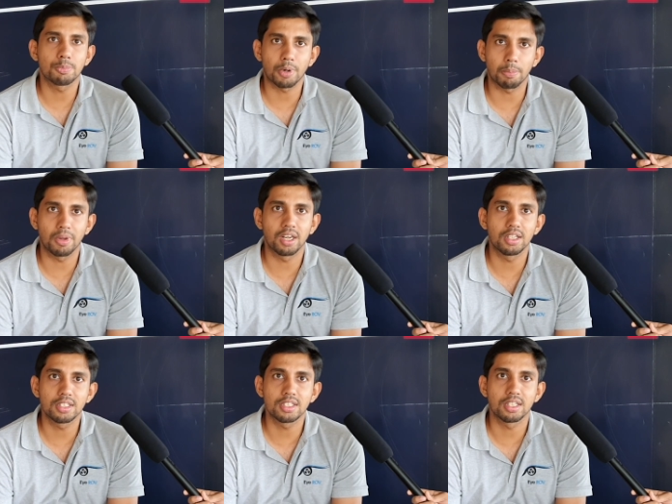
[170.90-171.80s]

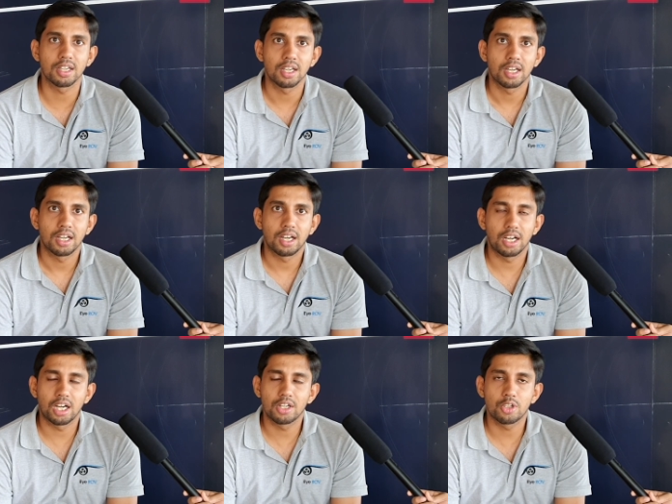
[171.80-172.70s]
propellers
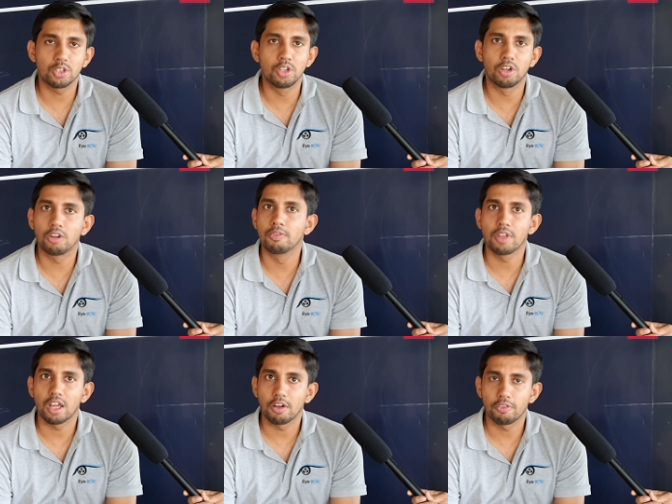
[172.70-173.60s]
uh, to go
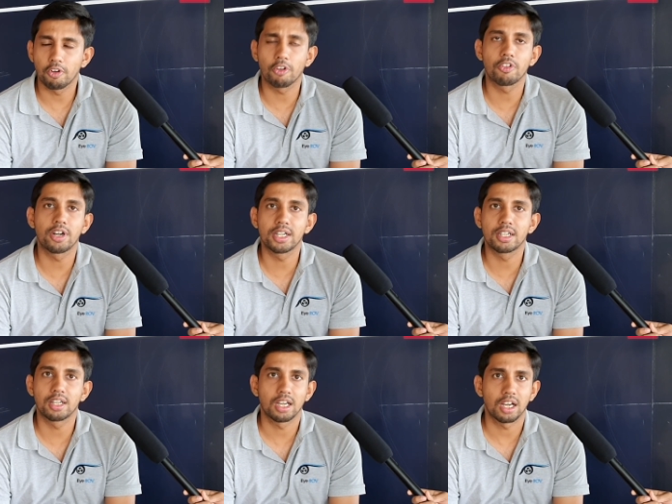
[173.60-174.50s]

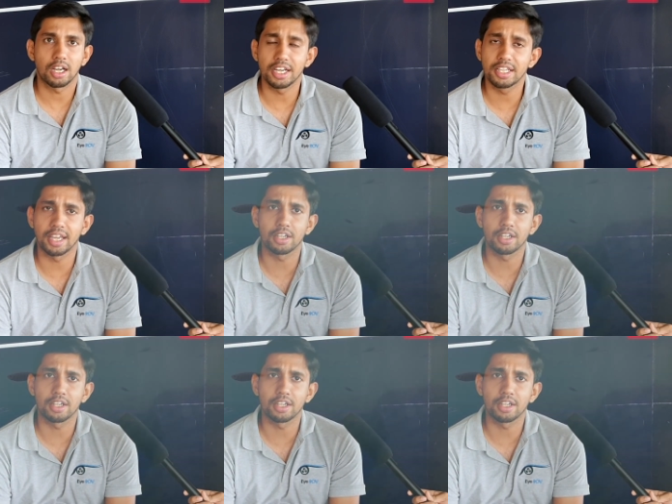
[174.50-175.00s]
forward it can